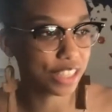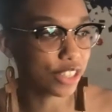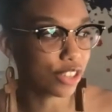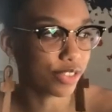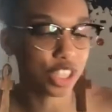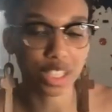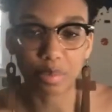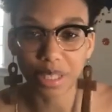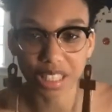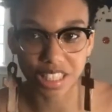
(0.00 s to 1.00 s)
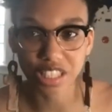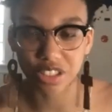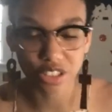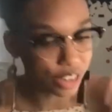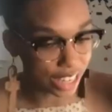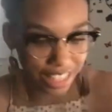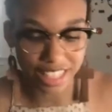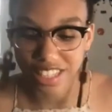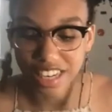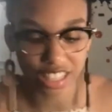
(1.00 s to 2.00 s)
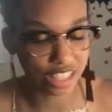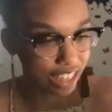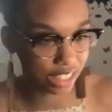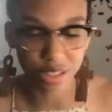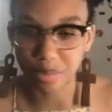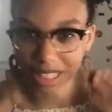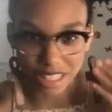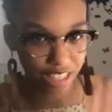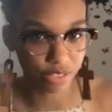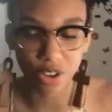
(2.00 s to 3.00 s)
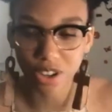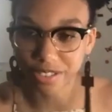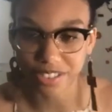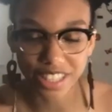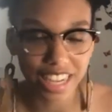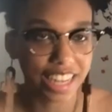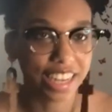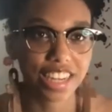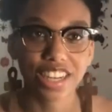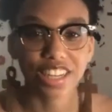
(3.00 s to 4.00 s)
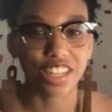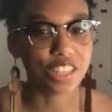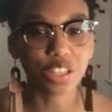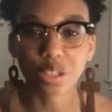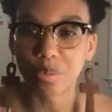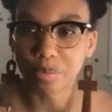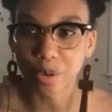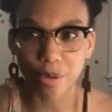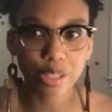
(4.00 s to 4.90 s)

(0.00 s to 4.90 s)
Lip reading: If you need business credit, then that could be involved with that. The most